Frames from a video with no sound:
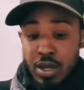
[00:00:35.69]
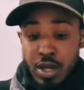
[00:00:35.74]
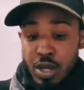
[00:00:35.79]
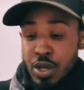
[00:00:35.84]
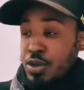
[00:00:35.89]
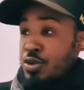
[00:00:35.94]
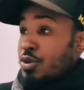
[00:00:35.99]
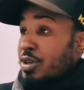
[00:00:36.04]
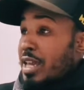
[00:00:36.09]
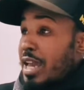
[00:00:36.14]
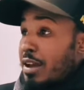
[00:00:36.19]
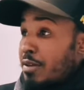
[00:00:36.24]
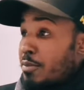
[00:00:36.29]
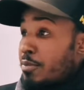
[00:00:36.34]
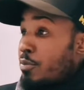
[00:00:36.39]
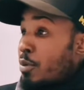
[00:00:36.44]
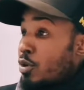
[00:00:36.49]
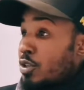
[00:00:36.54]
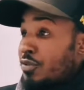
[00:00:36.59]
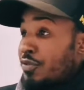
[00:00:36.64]
You get
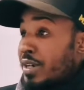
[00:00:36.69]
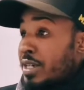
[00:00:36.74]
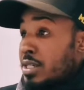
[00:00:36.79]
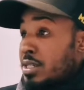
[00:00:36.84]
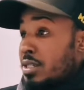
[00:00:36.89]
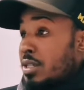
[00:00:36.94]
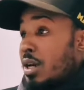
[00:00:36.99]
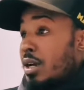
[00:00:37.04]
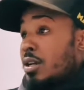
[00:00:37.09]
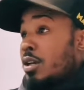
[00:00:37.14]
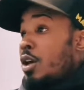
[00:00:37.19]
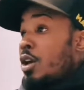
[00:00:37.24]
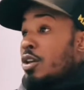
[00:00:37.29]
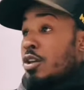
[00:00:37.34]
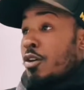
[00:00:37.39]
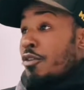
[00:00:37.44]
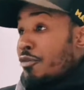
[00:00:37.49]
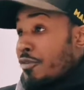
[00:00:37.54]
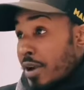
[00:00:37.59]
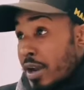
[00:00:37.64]
most things done. You're
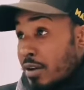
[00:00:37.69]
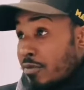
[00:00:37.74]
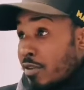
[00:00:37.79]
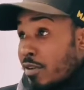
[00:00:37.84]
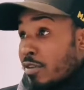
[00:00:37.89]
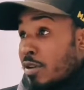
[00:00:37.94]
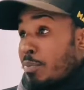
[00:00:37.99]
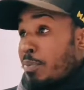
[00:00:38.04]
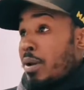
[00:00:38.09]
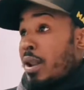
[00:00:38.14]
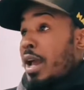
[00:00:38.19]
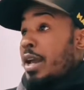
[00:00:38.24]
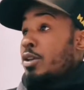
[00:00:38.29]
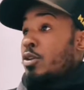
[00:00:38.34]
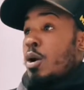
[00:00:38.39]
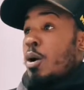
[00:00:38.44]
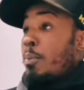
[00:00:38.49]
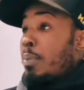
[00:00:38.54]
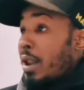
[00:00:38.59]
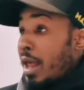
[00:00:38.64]
very, very polite. You
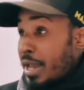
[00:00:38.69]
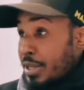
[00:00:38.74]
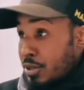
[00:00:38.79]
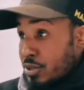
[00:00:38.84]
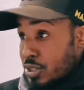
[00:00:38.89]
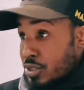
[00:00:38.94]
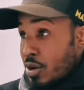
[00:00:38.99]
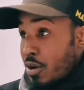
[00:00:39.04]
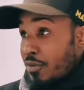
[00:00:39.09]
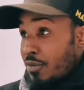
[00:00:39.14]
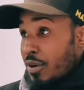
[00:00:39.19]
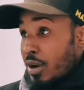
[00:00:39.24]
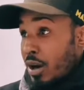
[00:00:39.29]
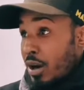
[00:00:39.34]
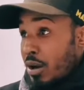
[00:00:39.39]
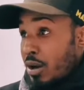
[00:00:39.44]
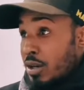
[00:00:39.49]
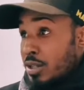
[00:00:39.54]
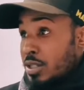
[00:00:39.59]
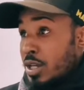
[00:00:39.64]
apply yourself in
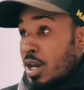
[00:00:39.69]
class.